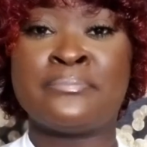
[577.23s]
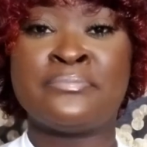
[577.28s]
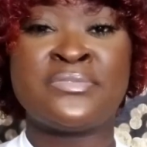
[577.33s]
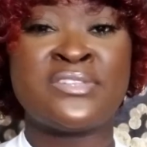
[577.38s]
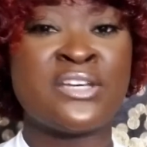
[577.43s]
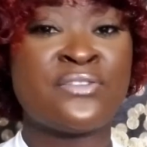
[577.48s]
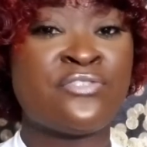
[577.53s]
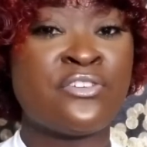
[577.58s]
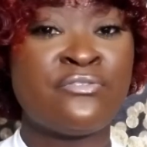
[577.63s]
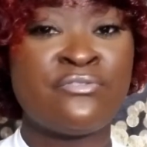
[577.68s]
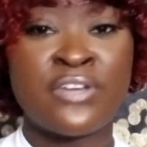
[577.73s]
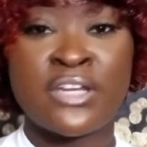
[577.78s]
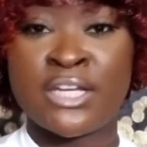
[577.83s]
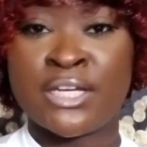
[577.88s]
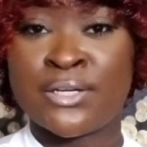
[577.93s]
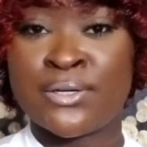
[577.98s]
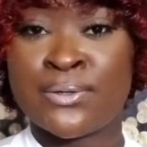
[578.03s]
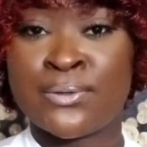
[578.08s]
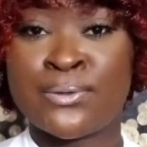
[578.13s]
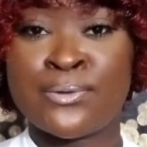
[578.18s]
different
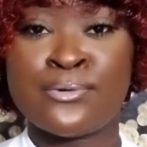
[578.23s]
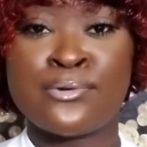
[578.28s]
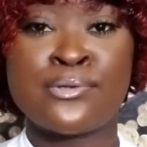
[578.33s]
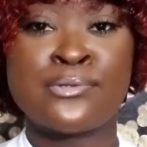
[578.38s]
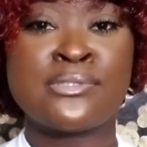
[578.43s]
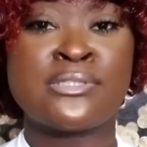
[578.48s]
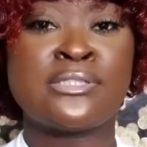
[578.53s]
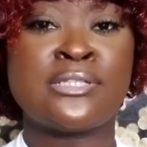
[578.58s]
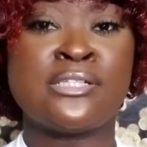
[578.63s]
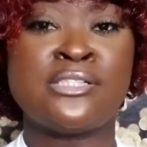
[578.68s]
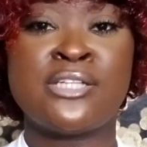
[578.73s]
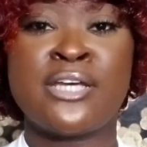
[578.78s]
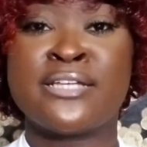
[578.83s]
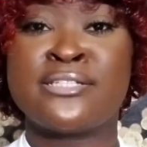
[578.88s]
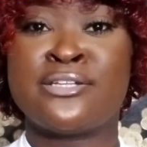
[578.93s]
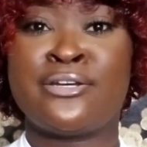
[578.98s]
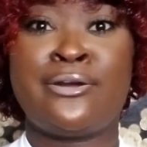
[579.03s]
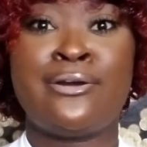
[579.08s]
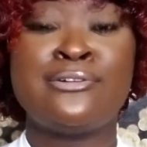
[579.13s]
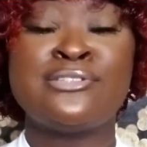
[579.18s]
videos such as
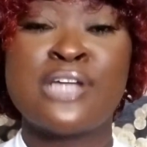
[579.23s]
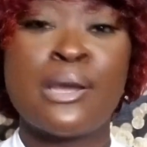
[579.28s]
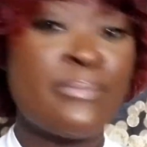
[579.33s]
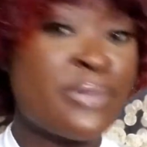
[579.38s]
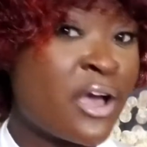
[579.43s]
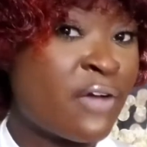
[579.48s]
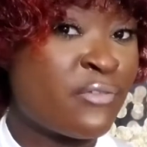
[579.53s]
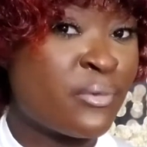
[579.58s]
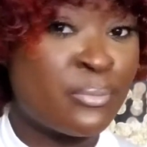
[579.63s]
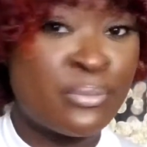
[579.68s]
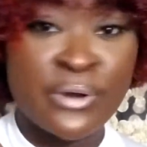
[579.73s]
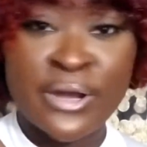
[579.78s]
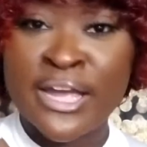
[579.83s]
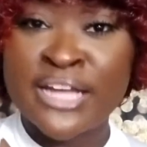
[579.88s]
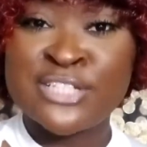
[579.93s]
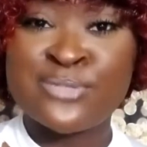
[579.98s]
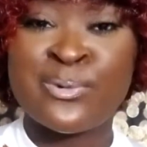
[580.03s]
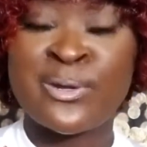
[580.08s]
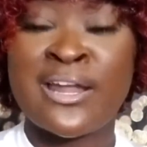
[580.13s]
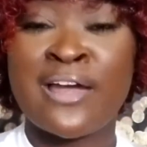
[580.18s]
a girl jumping off a
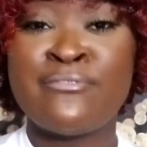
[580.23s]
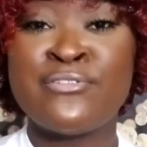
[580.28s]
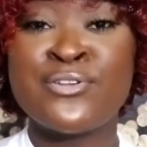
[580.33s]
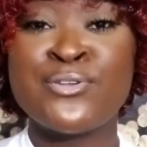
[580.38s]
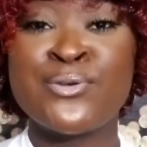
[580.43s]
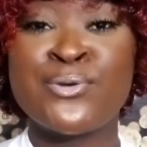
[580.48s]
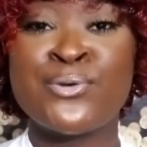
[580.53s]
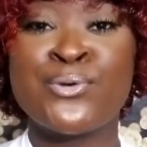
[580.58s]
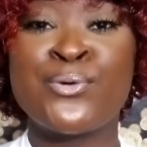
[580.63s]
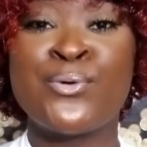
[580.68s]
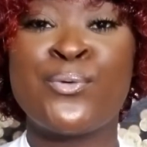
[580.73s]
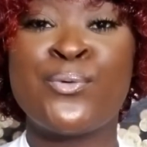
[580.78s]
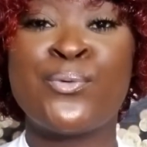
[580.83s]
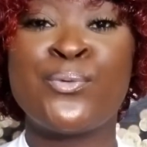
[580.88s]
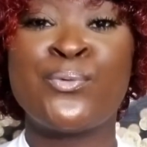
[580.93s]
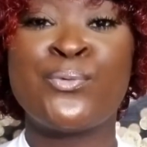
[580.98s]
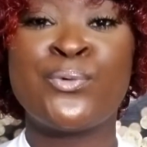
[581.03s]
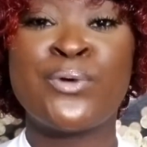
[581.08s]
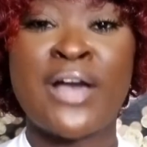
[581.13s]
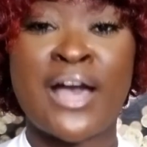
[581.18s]
bridge, whatever you
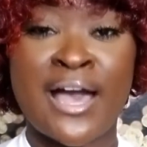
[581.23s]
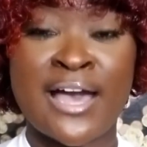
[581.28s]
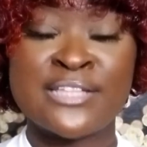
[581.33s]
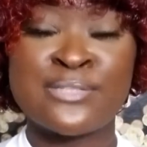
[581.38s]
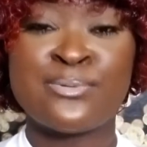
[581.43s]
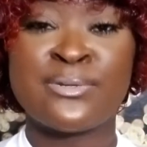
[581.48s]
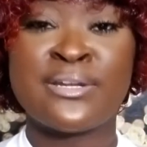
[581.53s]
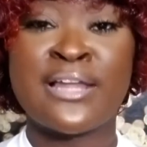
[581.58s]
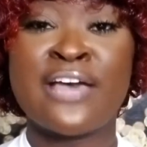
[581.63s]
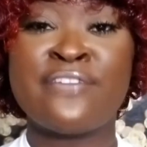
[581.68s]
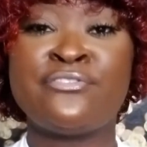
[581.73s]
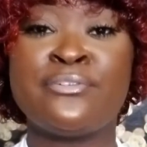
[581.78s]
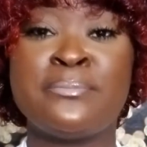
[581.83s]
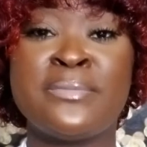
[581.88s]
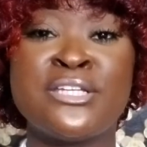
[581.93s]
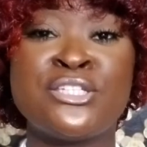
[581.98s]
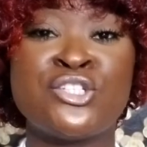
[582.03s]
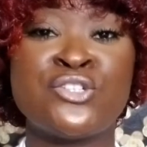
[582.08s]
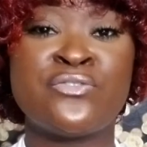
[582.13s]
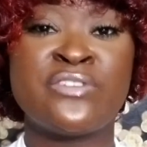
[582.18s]
guys would like for me
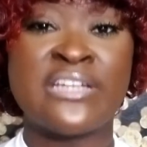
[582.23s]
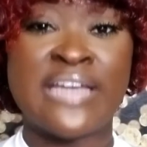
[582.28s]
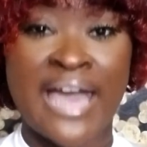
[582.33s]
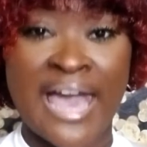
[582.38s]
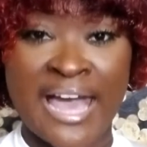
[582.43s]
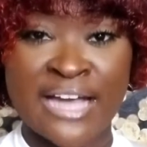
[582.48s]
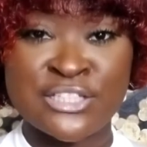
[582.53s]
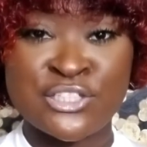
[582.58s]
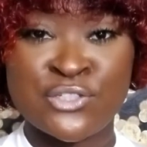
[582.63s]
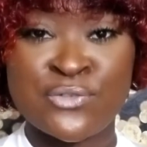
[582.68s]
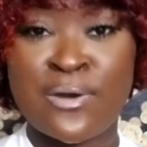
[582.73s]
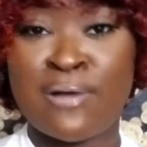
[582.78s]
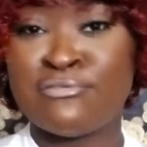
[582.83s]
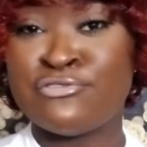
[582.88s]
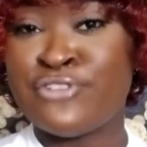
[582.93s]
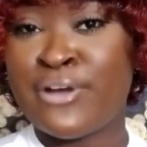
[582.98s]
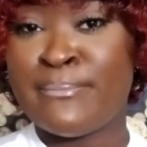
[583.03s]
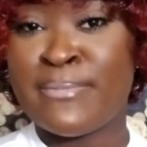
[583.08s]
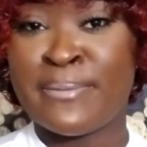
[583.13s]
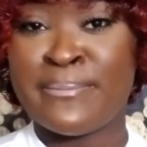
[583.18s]
to react to. I will
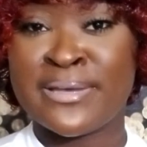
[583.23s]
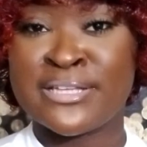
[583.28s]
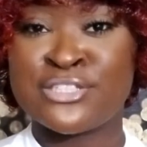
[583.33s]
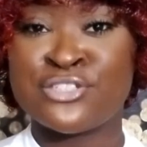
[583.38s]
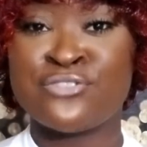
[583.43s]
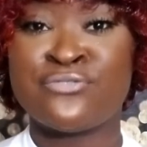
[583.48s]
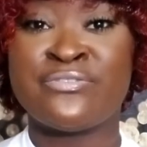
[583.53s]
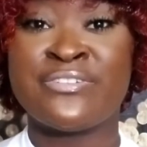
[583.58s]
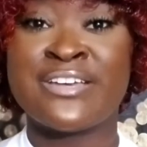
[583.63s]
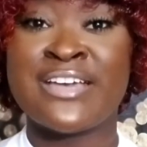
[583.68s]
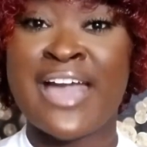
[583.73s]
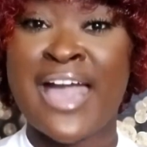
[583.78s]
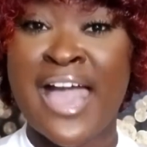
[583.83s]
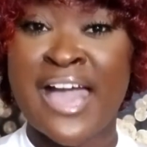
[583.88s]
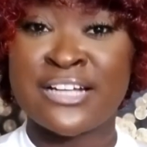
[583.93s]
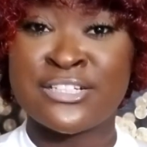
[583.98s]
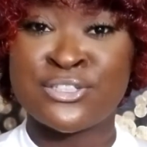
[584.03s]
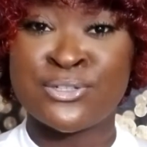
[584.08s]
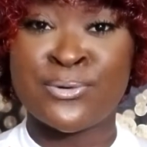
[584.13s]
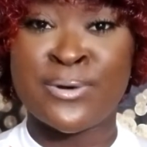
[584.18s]
try my best to
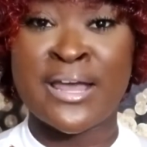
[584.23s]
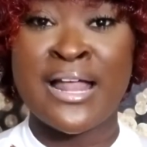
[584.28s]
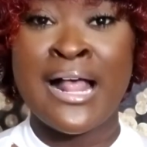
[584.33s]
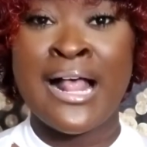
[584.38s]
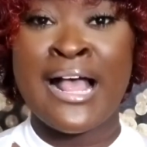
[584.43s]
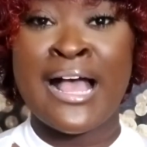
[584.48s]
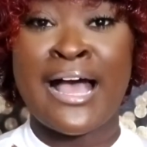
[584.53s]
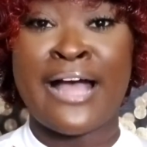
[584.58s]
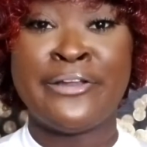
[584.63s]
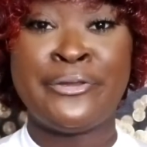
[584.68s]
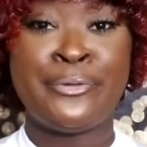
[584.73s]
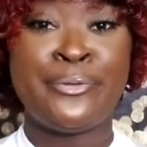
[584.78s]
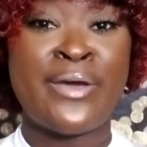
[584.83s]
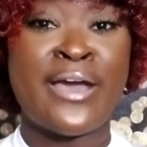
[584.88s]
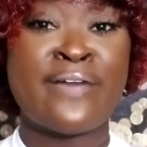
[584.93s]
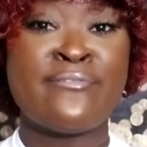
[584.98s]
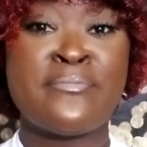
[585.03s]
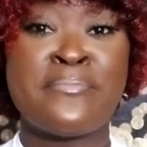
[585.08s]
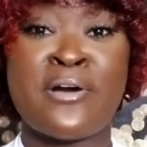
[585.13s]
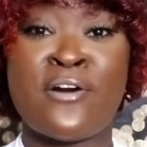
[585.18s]
react to it. I do
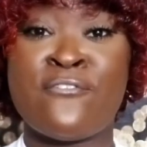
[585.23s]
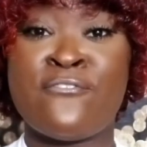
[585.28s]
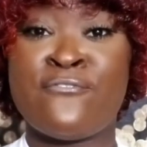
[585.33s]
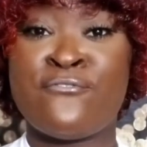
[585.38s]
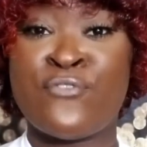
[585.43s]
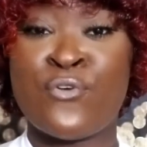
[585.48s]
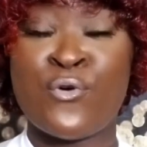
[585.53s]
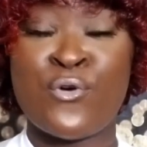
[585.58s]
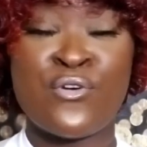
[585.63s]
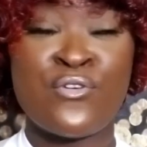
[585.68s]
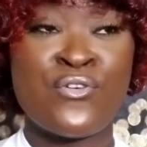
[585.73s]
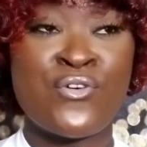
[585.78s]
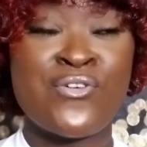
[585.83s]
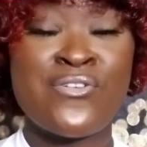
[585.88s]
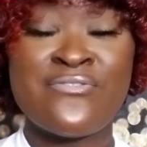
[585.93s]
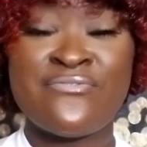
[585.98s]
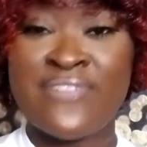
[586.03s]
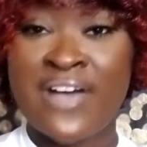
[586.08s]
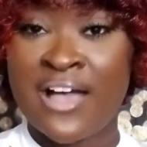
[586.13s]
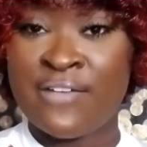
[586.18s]
have about 4 or
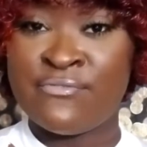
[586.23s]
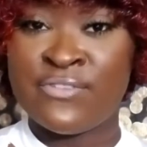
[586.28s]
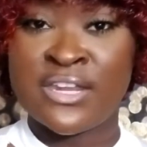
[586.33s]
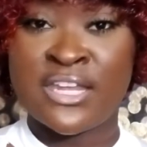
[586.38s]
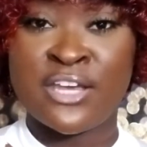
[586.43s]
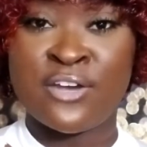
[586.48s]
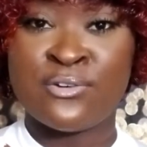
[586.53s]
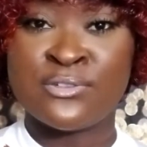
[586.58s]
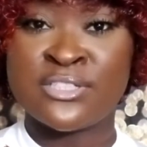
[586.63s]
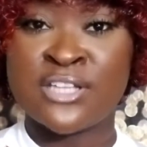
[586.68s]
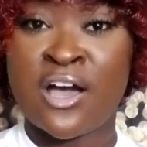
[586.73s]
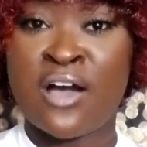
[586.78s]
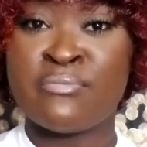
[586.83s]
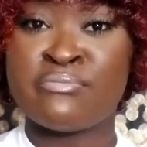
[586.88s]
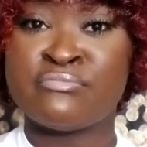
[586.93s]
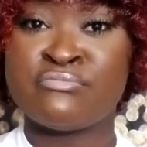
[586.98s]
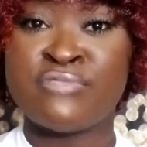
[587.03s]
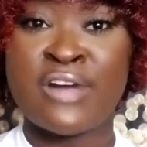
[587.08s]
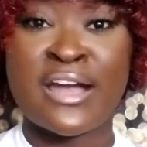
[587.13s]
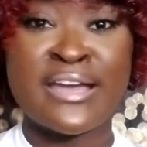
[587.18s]
5 videos up
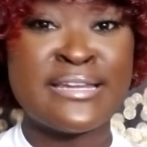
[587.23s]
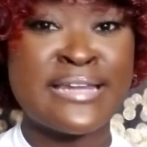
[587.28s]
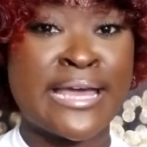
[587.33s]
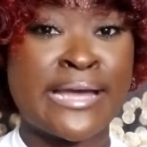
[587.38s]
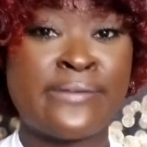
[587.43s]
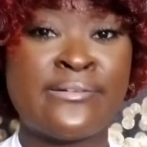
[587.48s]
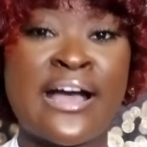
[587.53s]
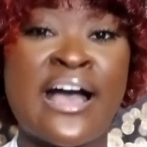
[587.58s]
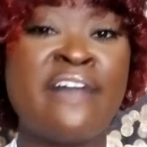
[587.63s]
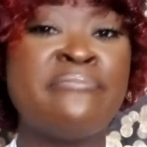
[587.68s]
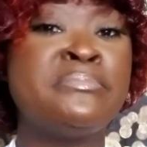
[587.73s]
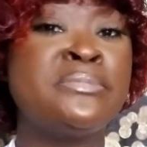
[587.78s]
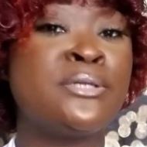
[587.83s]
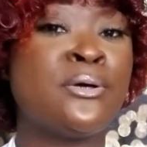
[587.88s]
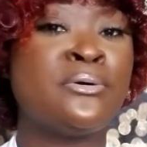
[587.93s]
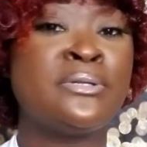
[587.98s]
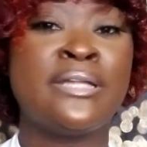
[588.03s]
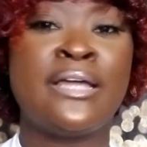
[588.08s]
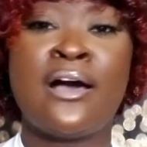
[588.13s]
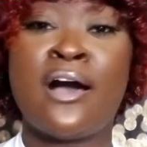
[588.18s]
right now. I've been
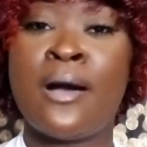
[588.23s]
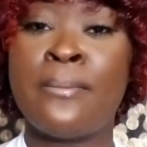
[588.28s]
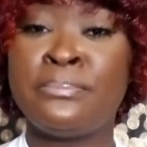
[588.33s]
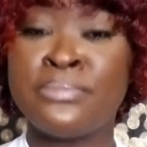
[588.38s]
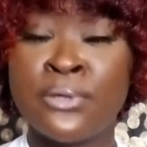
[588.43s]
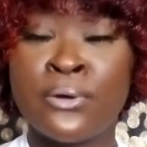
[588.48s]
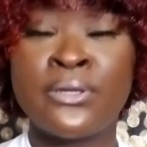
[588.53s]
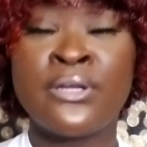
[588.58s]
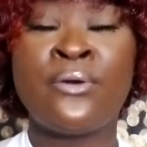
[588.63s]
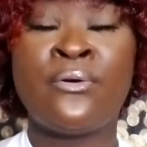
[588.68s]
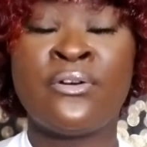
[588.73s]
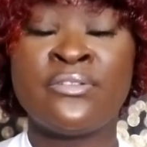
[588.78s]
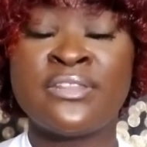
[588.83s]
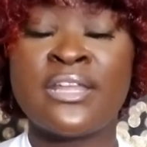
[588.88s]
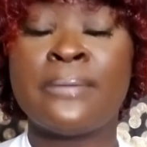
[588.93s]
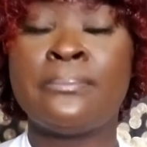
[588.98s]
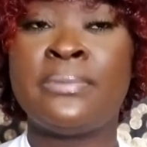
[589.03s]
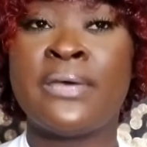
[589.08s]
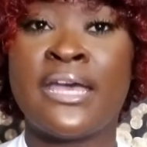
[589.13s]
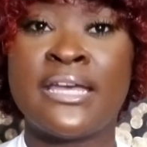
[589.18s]
uploading on
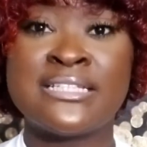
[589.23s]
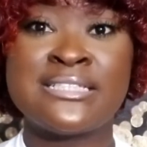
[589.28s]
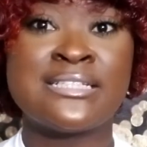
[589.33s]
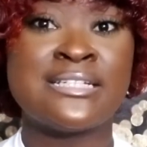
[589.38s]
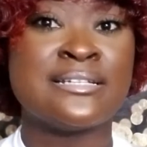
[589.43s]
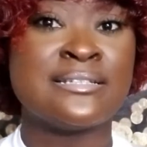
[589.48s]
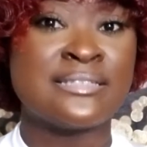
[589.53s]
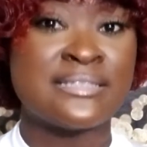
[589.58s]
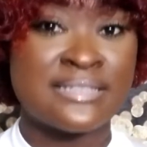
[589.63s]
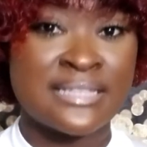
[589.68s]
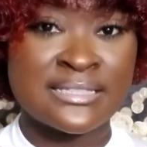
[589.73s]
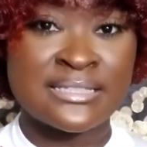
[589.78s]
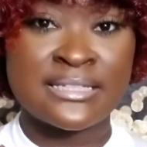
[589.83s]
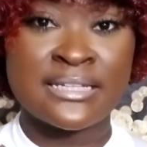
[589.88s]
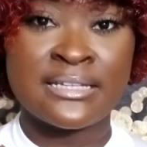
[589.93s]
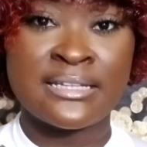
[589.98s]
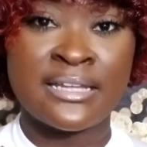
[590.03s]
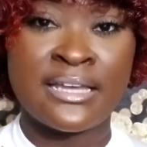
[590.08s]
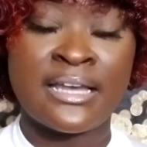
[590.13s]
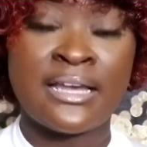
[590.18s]
that page
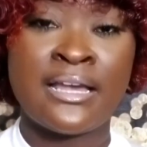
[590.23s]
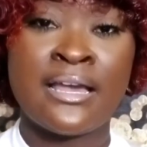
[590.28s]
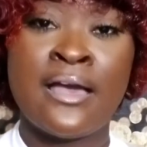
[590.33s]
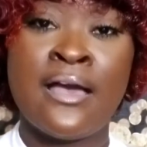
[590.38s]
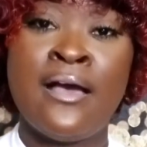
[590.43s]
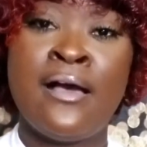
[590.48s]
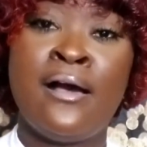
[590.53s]
consistently.